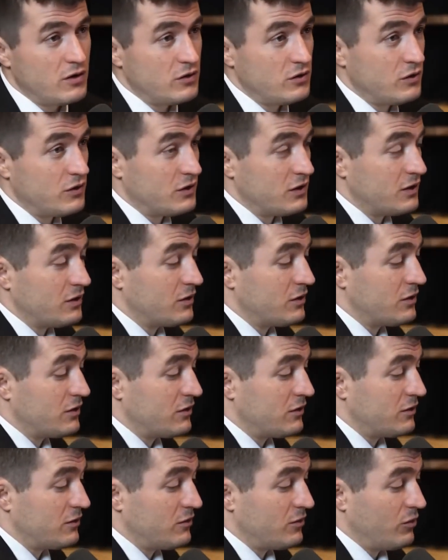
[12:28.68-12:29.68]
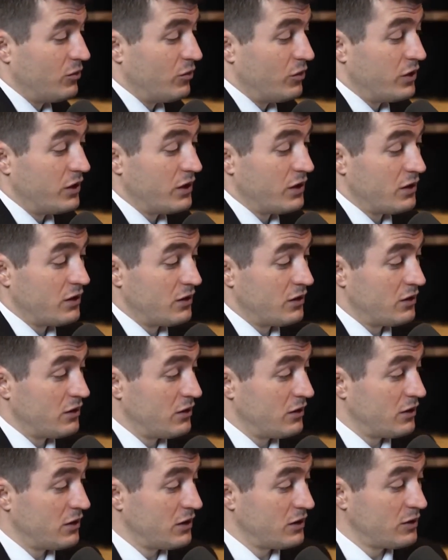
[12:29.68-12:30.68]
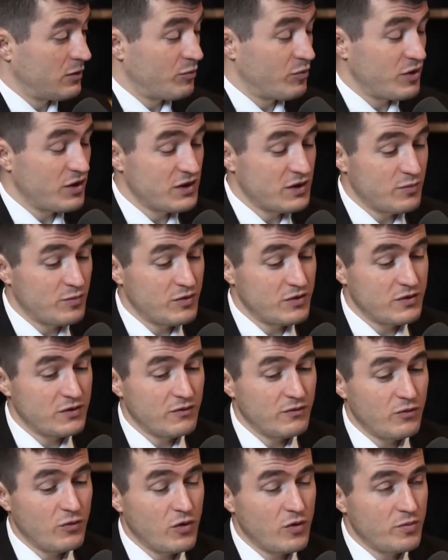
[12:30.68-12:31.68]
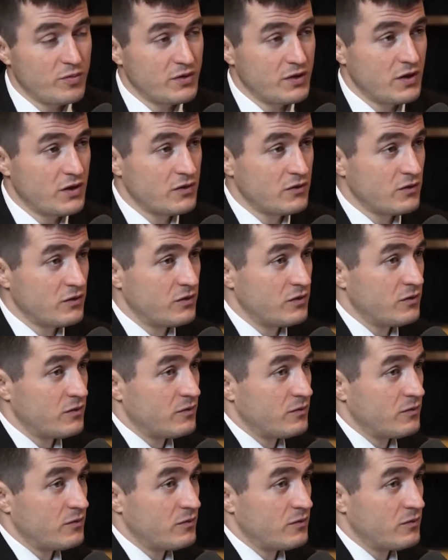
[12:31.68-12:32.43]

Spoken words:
Do you think we're at the precipice of war potentially?